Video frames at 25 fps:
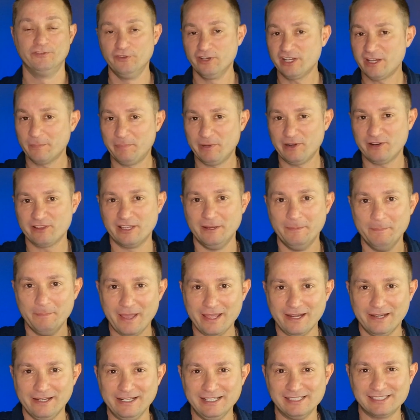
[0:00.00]
if you compare the
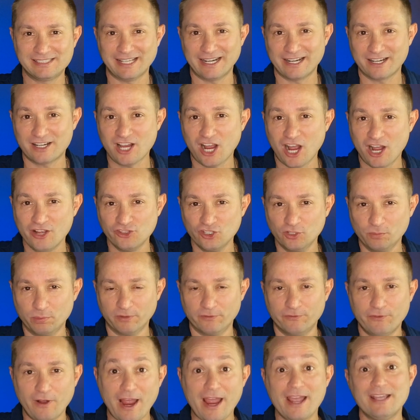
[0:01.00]
amenities that a condo
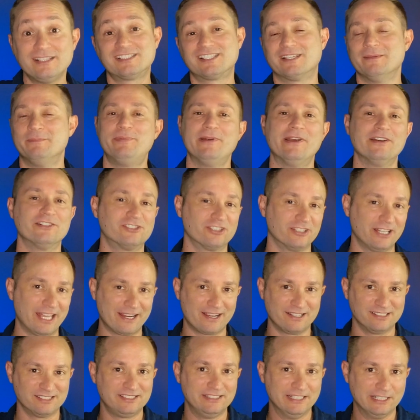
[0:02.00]
provides compared to
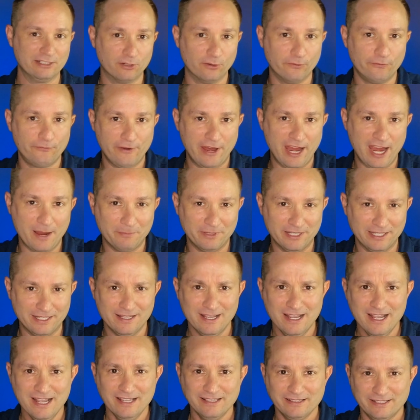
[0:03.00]
like a single
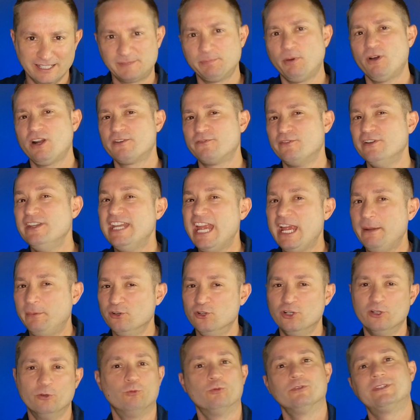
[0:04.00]
family that's part of a
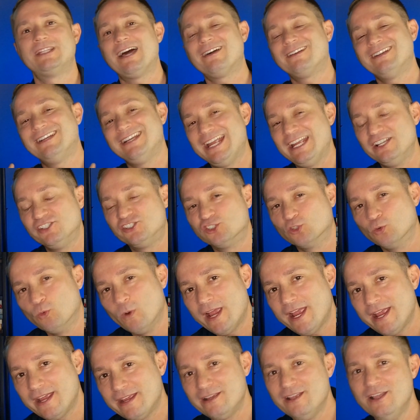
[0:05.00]
neighborhood without an
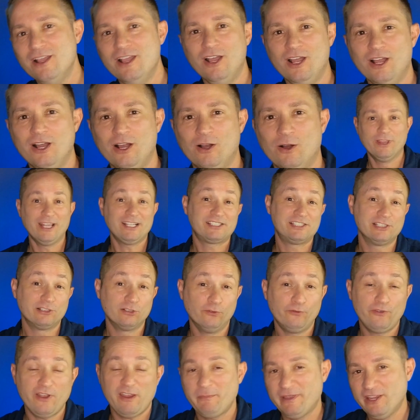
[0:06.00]
HOA, well, that
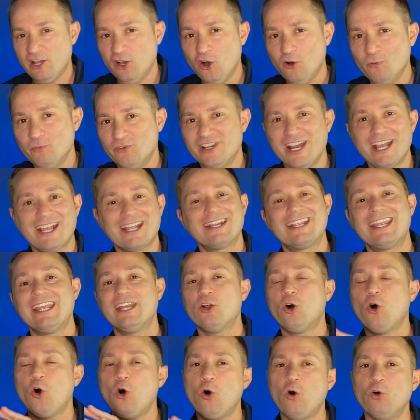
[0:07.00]
single family home, you're not gonna get
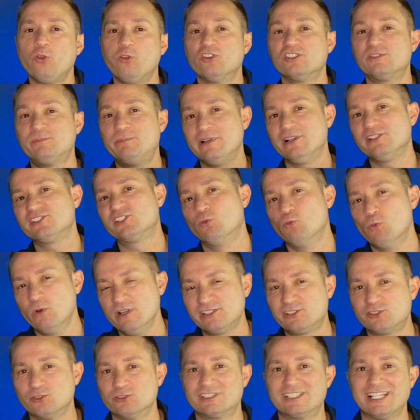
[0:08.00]
all those bells and
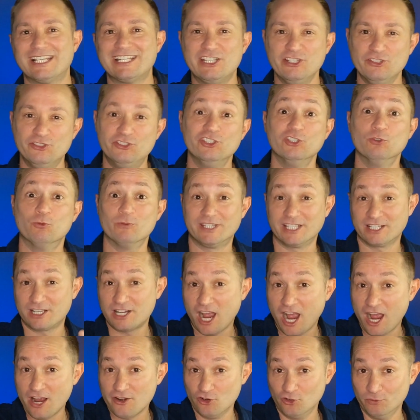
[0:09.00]
whistles like you do with the
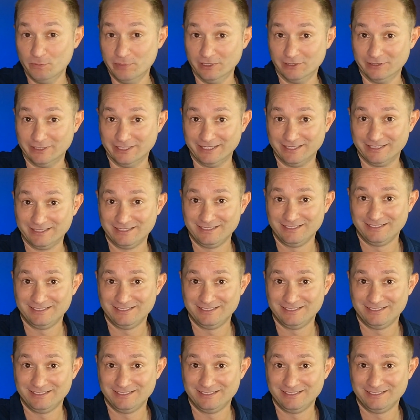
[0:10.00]
condo building.